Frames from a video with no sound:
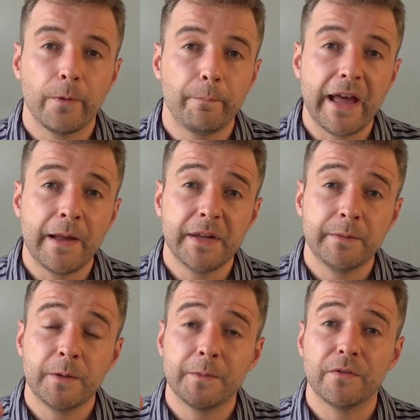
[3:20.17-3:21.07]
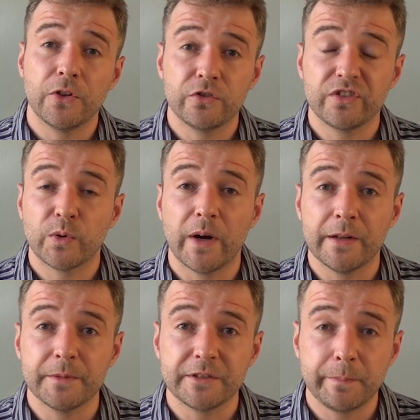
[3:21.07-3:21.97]
The bare minimum of those
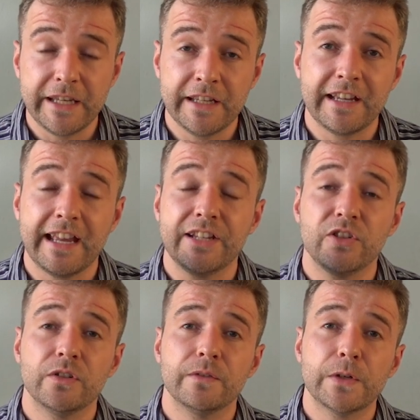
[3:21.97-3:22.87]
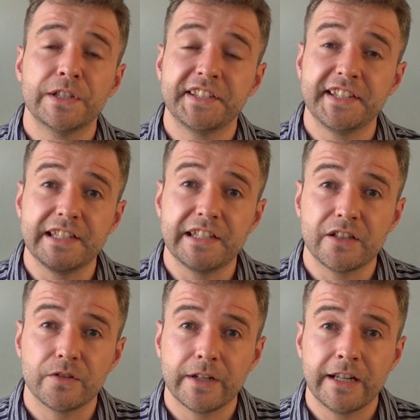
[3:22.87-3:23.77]
requirements being a university
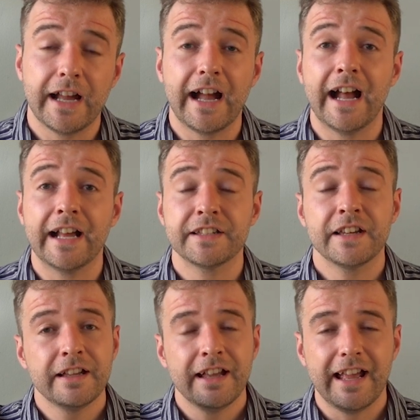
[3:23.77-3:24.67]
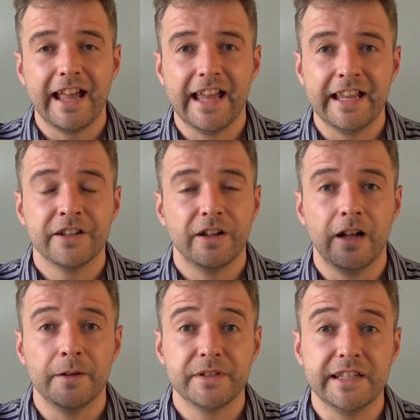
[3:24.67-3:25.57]
degree and a
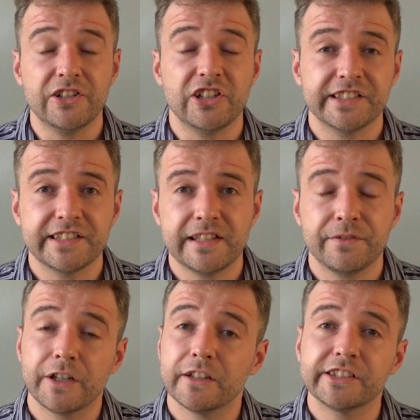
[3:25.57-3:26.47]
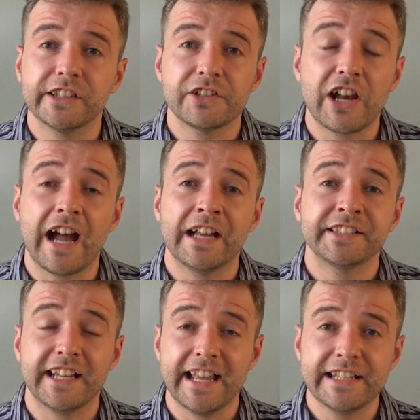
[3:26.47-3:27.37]
teaching certificate, such
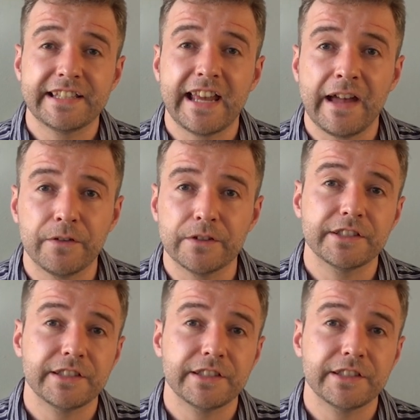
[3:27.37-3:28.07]
as a TEFL